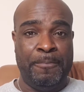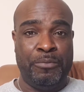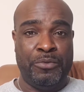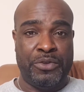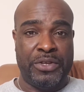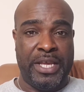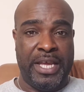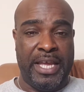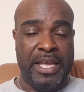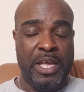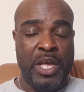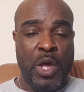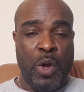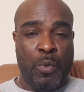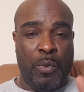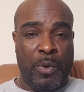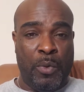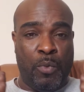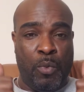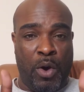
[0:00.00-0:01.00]
Okay,
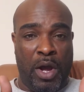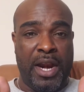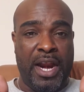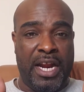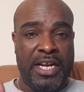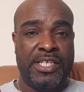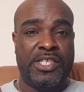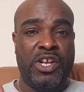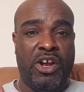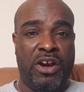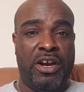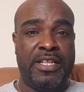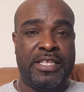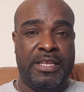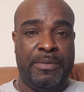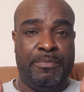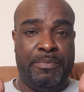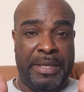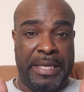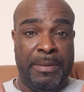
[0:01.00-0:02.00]
we want our starter to
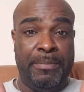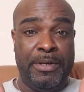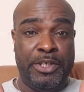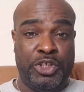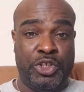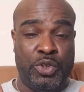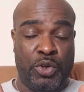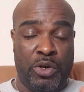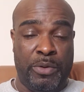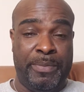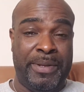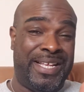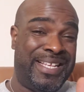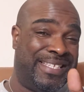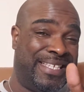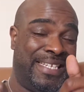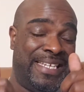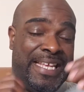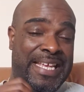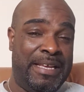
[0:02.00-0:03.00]
be mature because
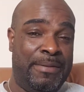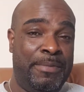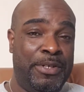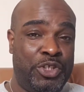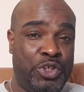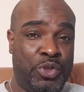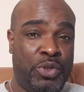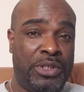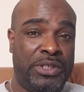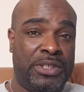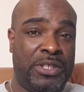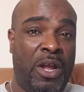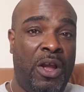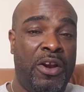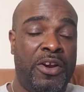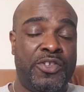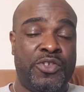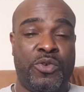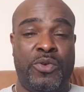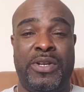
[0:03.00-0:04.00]
an immature starter
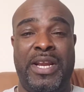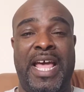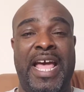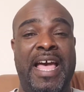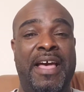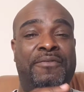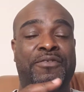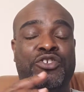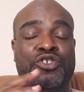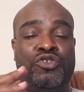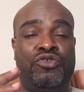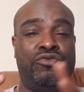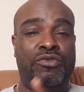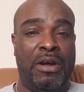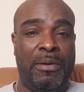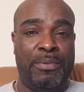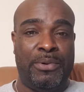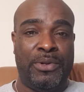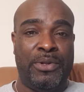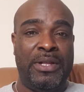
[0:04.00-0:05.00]
is going to have
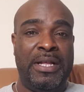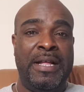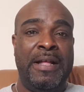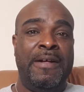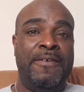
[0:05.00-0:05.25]
trouble